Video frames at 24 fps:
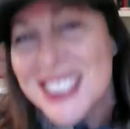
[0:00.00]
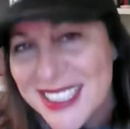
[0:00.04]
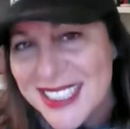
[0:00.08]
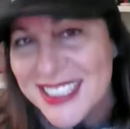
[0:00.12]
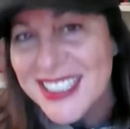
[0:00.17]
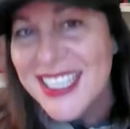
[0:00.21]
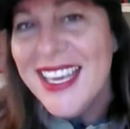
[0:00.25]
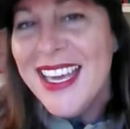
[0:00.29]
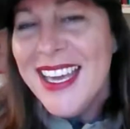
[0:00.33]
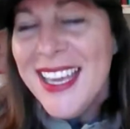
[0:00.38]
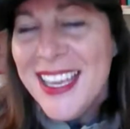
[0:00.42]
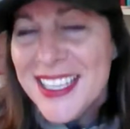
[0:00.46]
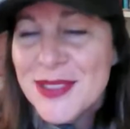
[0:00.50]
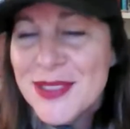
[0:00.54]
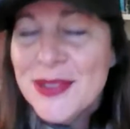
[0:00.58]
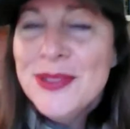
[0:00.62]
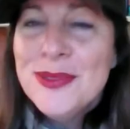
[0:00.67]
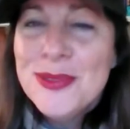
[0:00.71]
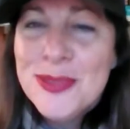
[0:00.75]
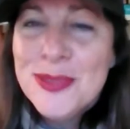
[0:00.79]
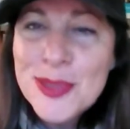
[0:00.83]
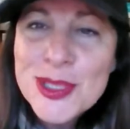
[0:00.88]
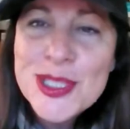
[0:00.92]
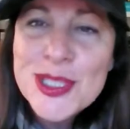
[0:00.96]
yeah, so
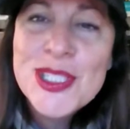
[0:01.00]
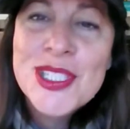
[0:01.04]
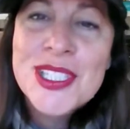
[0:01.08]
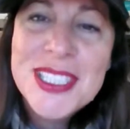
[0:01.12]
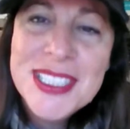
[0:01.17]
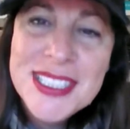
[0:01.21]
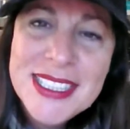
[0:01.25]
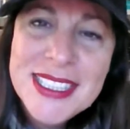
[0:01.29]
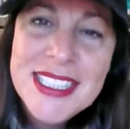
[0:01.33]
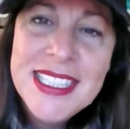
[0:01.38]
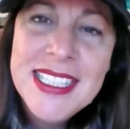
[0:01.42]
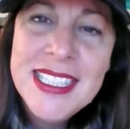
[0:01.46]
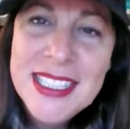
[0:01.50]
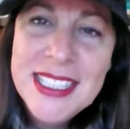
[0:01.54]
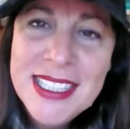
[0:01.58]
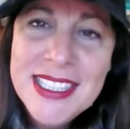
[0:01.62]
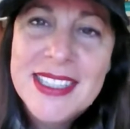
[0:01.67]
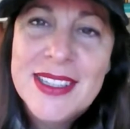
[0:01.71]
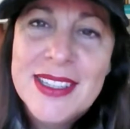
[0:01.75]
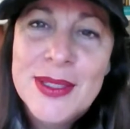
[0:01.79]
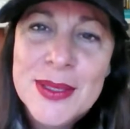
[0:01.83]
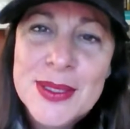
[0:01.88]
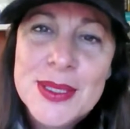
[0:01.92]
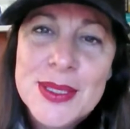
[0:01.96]
unfortunately
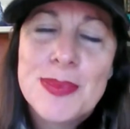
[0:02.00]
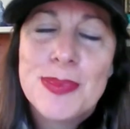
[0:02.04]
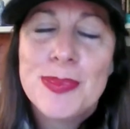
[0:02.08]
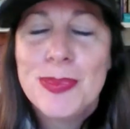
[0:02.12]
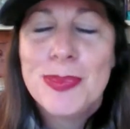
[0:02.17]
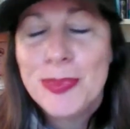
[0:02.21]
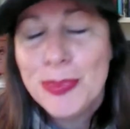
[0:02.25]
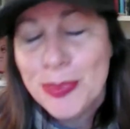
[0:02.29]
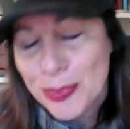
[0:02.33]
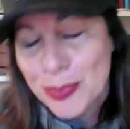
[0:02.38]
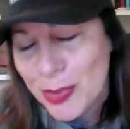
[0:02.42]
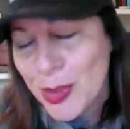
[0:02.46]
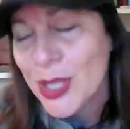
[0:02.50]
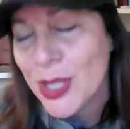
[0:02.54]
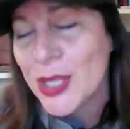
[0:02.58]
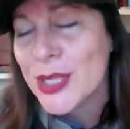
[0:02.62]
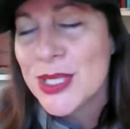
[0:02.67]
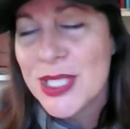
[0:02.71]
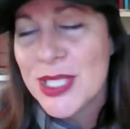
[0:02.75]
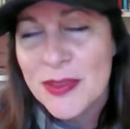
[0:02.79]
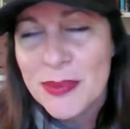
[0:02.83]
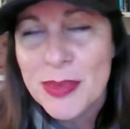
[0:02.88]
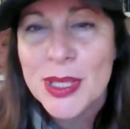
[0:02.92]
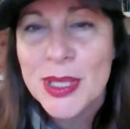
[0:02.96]
those
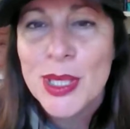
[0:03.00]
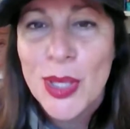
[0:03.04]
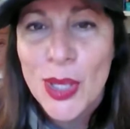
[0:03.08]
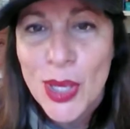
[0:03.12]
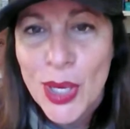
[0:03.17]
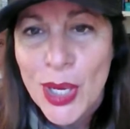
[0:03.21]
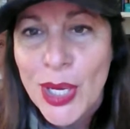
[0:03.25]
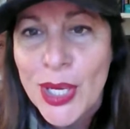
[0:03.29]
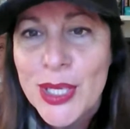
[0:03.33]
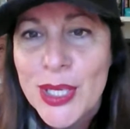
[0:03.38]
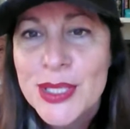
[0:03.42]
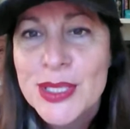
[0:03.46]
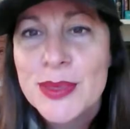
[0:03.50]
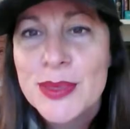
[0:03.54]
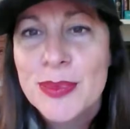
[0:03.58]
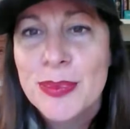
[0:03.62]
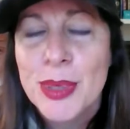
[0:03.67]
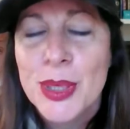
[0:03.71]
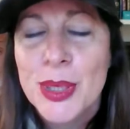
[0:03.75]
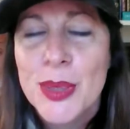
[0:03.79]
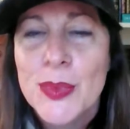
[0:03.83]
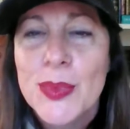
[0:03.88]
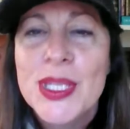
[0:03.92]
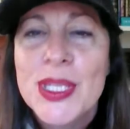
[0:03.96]
parts have been logged,
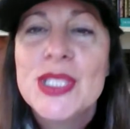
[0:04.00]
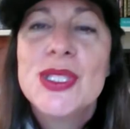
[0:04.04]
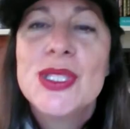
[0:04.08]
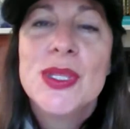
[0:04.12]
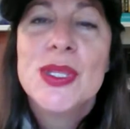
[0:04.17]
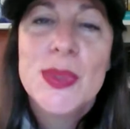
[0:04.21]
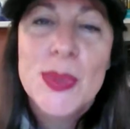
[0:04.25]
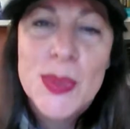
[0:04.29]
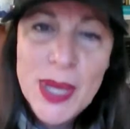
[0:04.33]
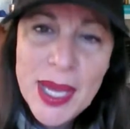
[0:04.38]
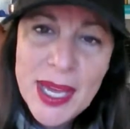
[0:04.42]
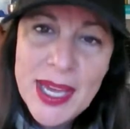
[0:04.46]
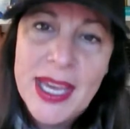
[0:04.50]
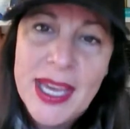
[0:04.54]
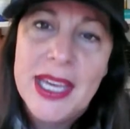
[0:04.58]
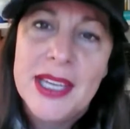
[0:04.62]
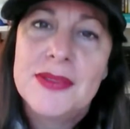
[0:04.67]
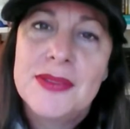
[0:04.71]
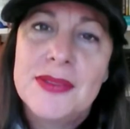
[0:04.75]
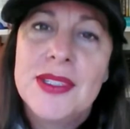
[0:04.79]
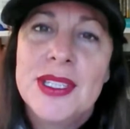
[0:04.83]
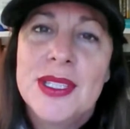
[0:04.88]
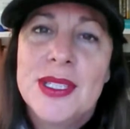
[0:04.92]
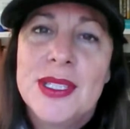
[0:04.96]
but we do
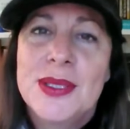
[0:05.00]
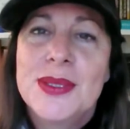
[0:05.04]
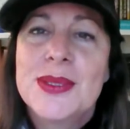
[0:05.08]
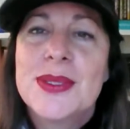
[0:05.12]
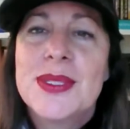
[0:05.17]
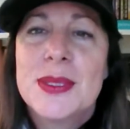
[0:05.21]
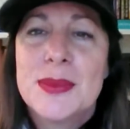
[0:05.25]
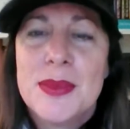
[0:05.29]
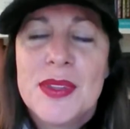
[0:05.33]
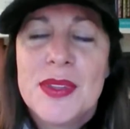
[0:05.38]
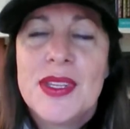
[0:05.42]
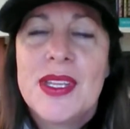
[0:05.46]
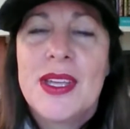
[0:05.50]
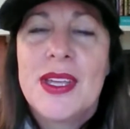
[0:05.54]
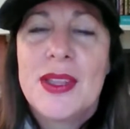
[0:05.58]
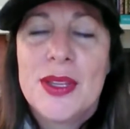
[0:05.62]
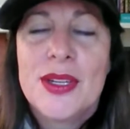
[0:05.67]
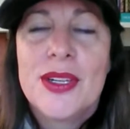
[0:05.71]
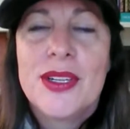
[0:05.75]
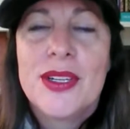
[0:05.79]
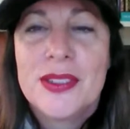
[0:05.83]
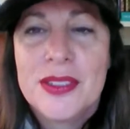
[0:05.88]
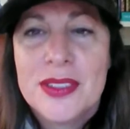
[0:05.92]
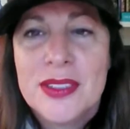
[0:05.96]
have, some of the
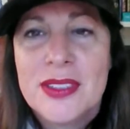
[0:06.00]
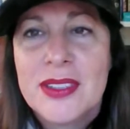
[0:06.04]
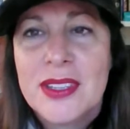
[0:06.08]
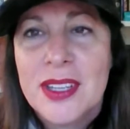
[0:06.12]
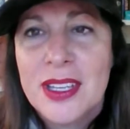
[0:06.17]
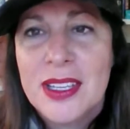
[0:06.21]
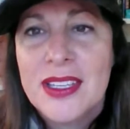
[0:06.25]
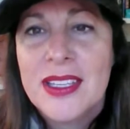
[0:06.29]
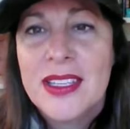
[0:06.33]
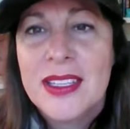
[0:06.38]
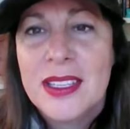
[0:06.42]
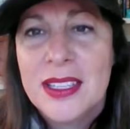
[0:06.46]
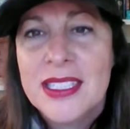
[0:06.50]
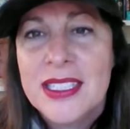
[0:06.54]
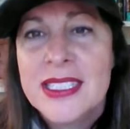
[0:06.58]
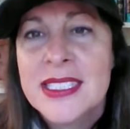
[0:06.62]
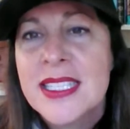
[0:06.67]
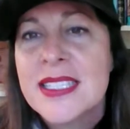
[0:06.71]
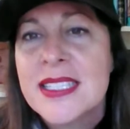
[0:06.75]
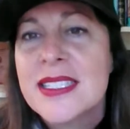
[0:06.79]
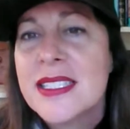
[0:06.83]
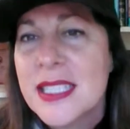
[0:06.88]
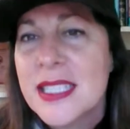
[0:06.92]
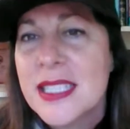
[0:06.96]

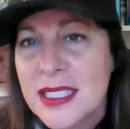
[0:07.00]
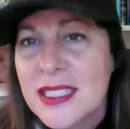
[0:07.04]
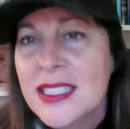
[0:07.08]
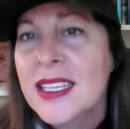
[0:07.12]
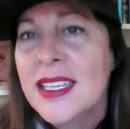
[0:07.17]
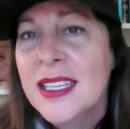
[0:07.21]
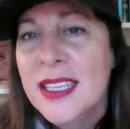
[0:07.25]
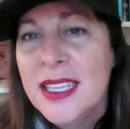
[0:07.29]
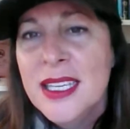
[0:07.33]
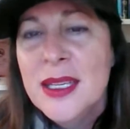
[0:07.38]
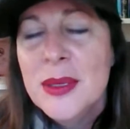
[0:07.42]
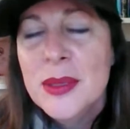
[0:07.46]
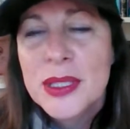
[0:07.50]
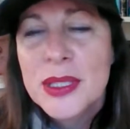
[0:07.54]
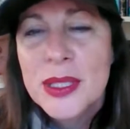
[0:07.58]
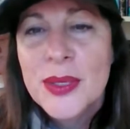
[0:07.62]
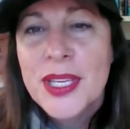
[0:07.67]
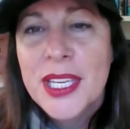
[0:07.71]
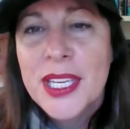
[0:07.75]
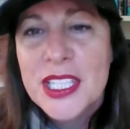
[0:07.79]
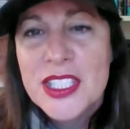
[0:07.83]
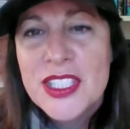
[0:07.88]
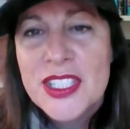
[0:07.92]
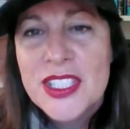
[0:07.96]
existing
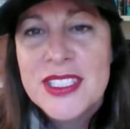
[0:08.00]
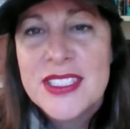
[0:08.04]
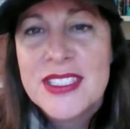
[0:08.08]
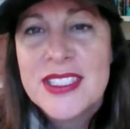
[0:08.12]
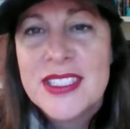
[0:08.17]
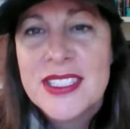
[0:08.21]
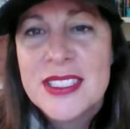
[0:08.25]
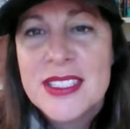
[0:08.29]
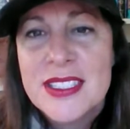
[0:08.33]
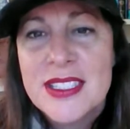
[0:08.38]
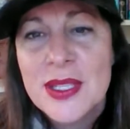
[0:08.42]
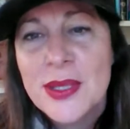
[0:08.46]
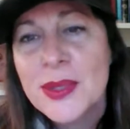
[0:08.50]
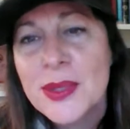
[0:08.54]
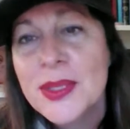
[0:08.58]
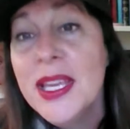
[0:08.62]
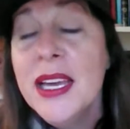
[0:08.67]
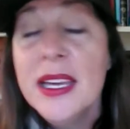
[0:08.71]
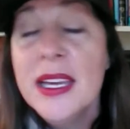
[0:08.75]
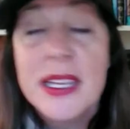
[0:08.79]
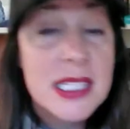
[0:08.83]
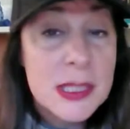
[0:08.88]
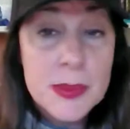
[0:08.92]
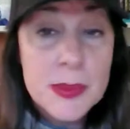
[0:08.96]
locations. And so yeah, it was